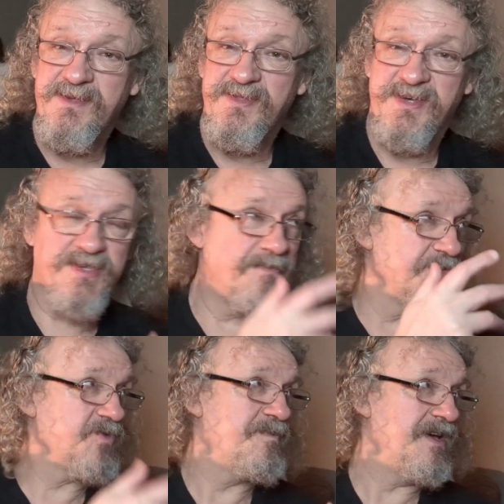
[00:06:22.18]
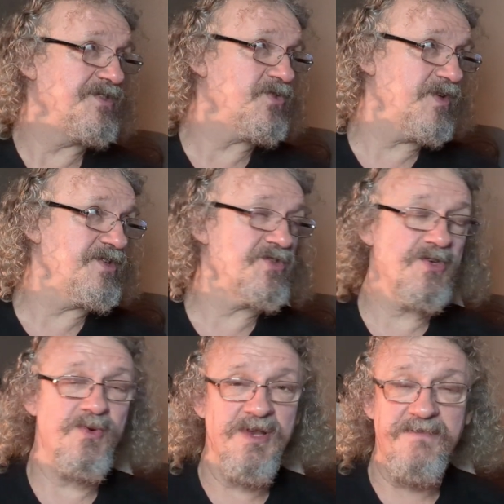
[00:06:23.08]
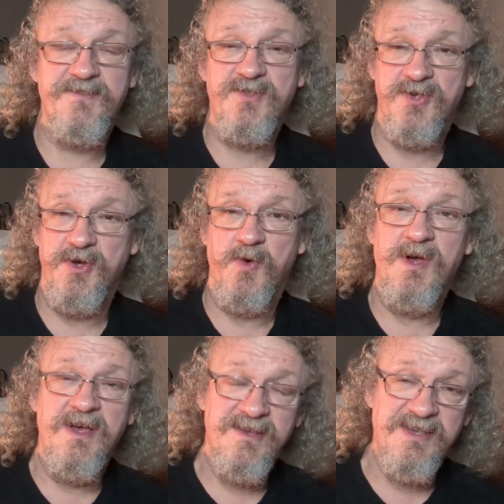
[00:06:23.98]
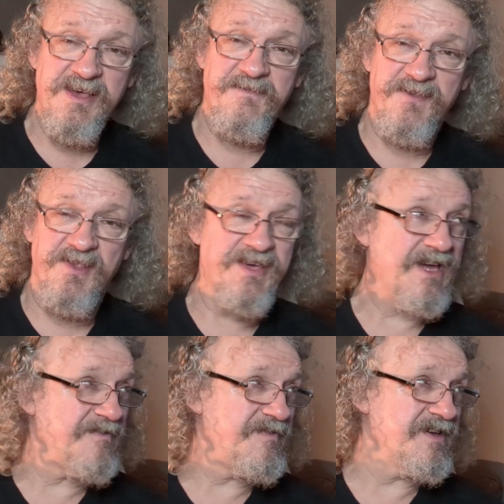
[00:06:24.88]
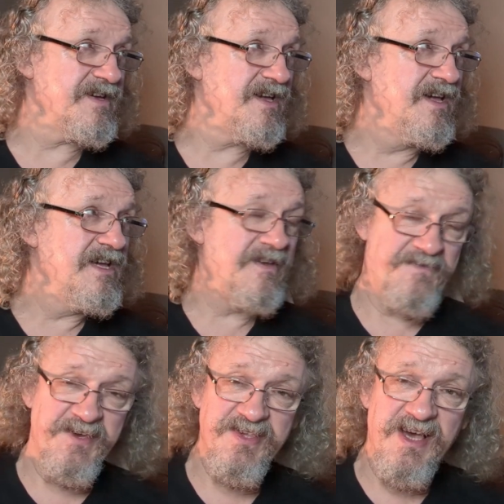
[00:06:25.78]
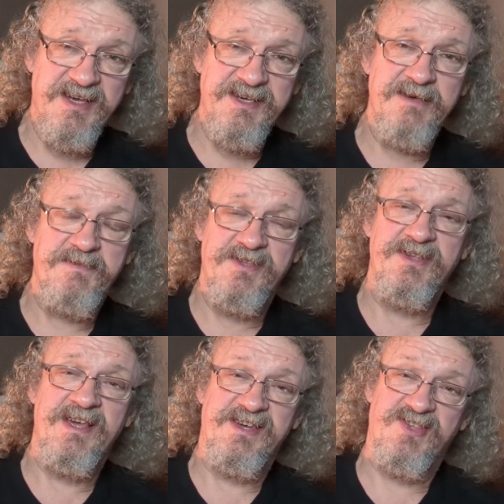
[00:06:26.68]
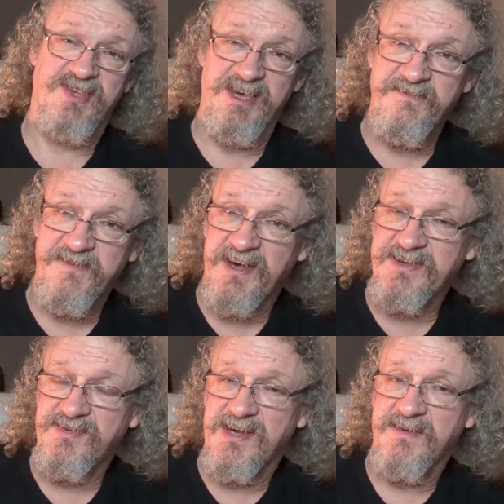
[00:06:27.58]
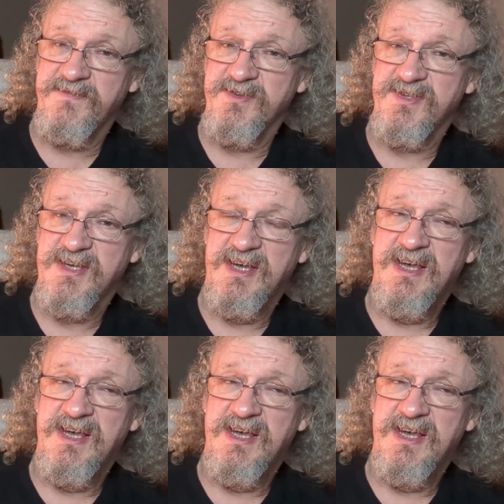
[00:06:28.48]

These are much better. twenty-two eleven two, definitely, I think, if these aren't going to be the next certified drivers,